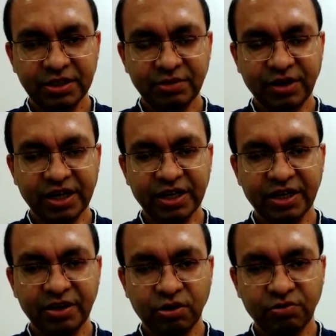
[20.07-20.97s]

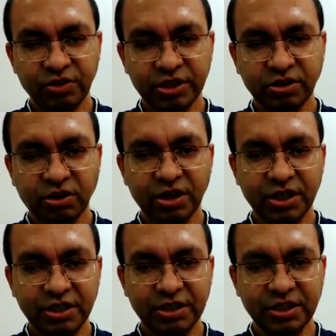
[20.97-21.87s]
factor on which all
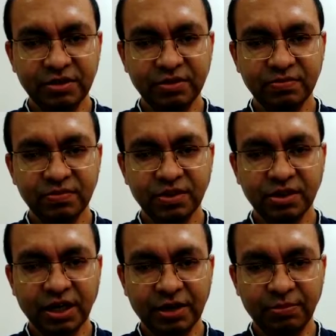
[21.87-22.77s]
decisions
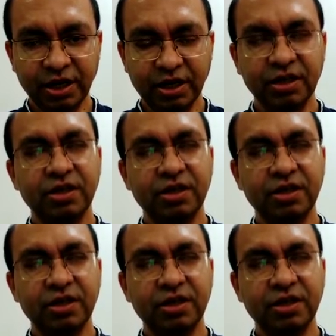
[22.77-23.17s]
are made.